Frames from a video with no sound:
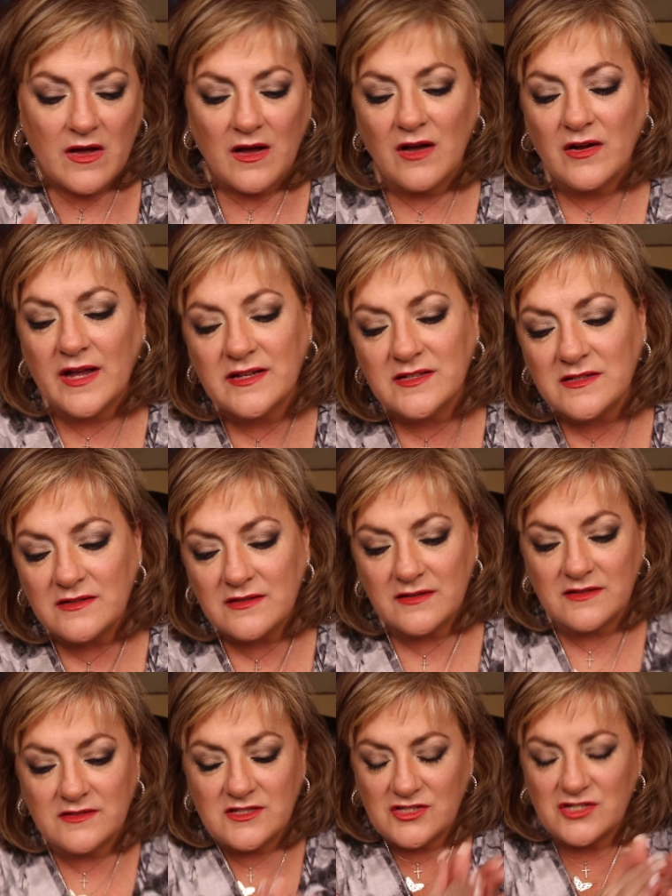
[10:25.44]
Okay,
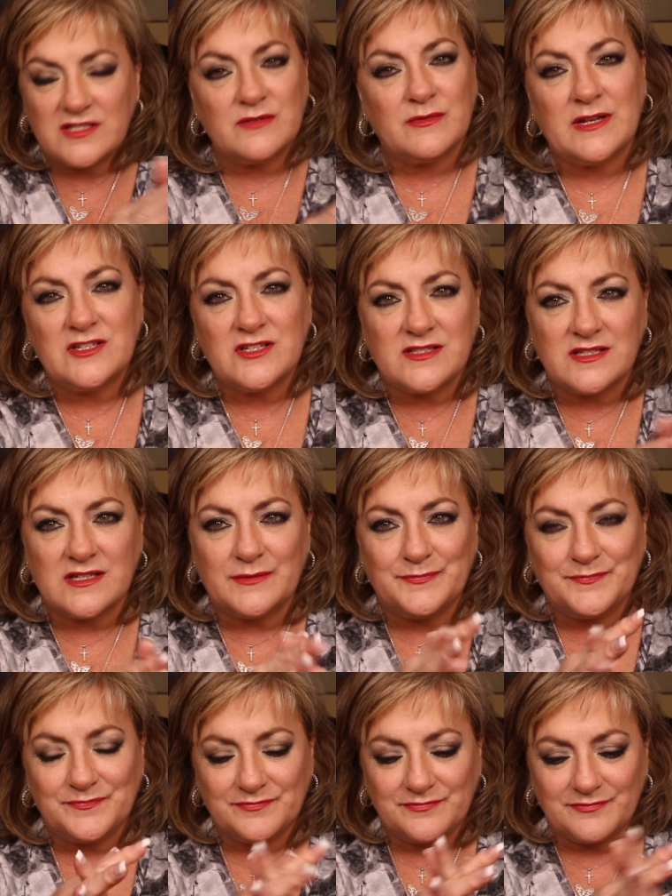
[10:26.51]
did you see what I just did?
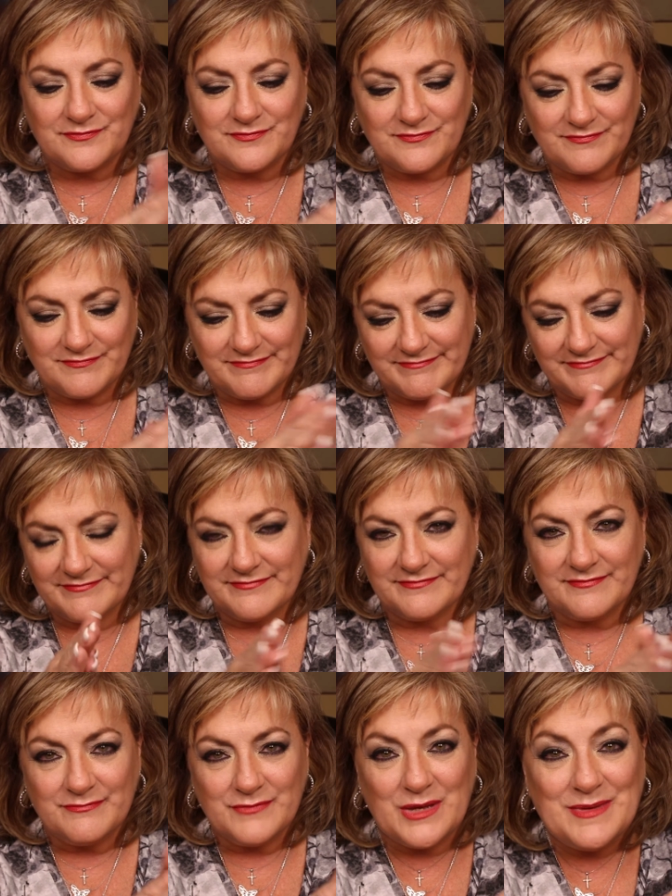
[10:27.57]

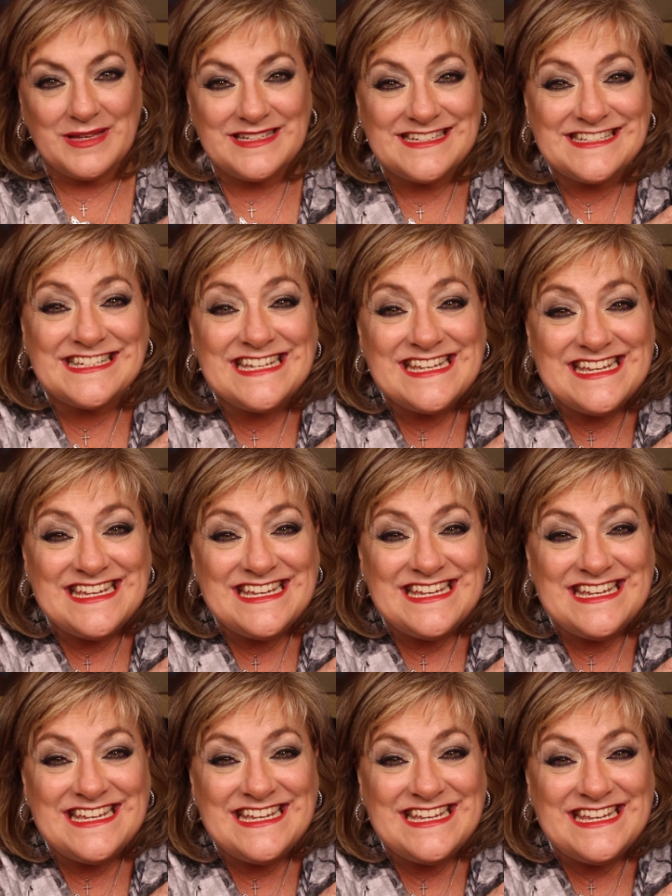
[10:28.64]
Pimento
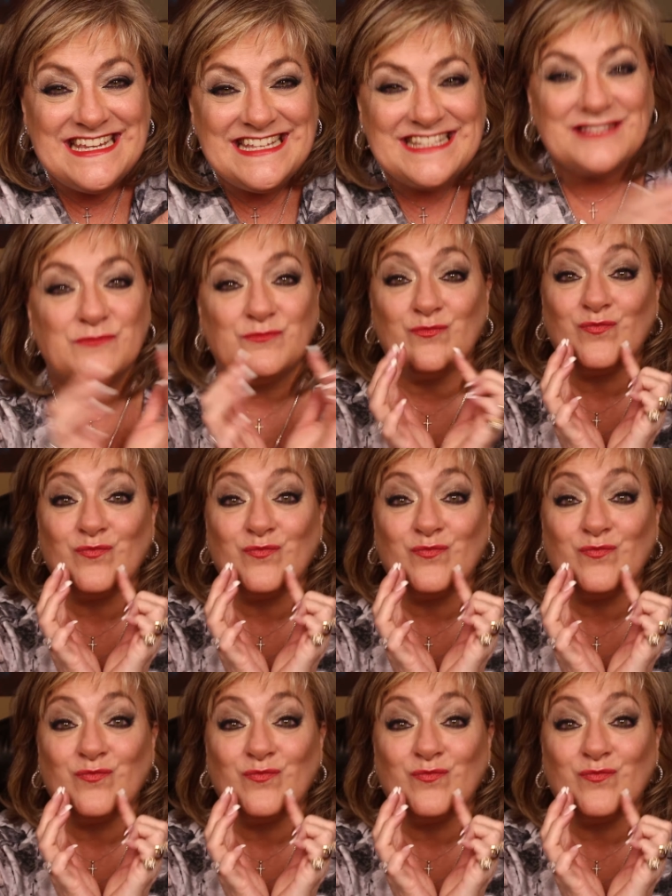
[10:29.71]
cheese!